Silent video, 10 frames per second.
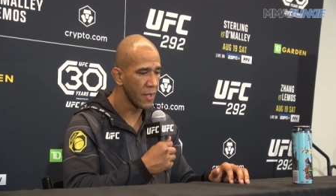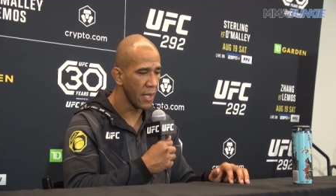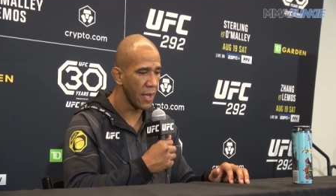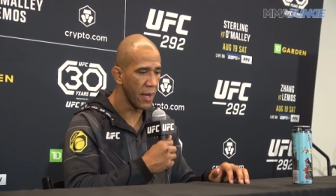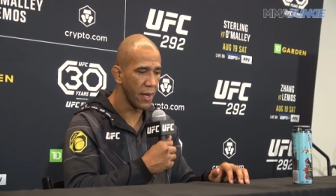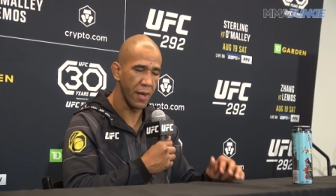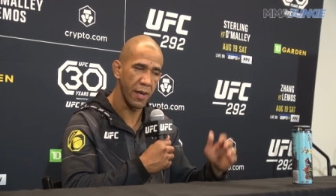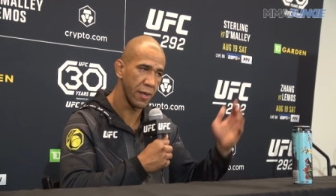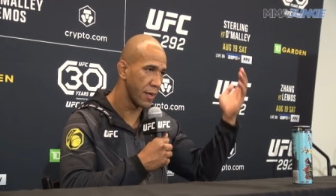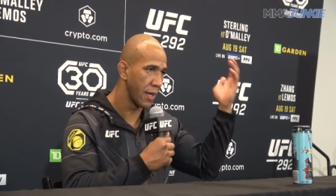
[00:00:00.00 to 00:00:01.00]

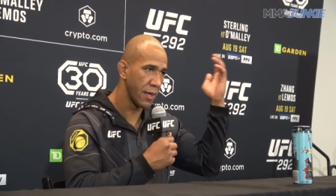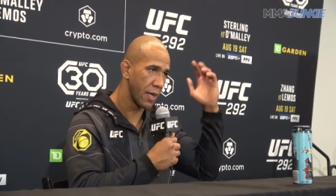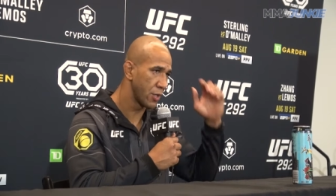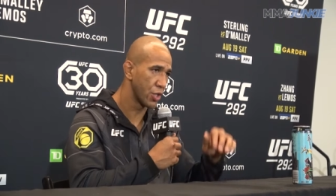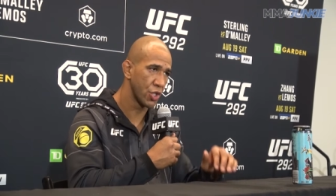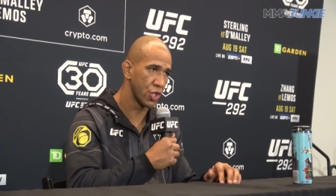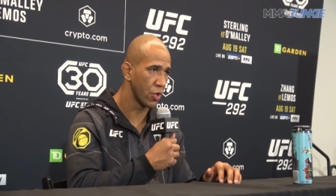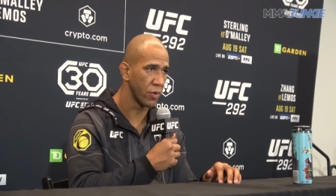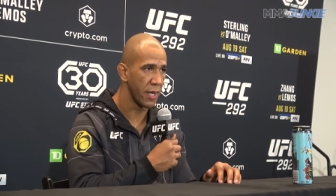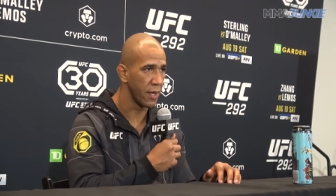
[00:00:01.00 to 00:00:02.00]
and I just
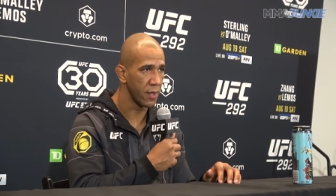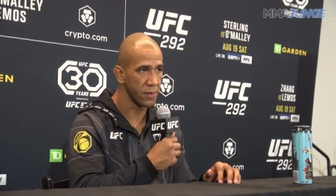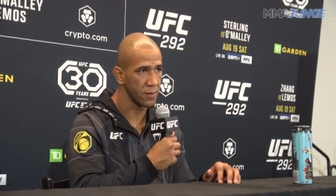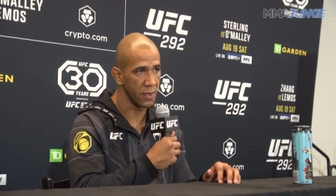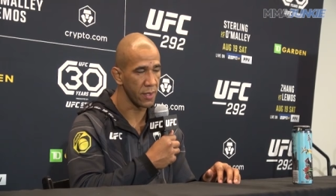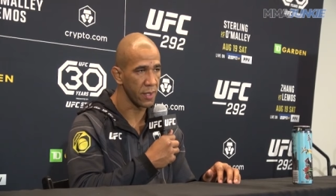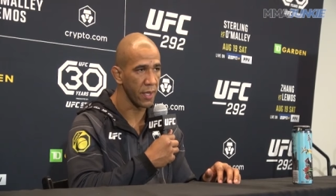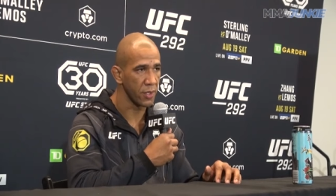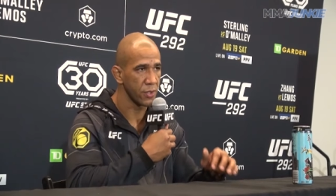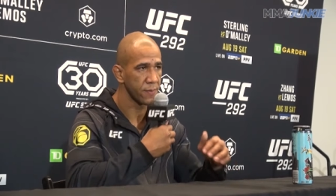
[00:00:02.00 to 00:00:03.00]
showed that in the
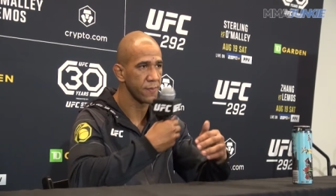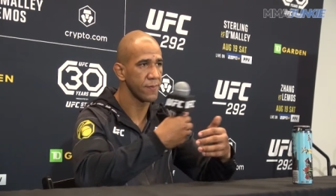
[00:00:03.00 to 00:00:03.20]
cage.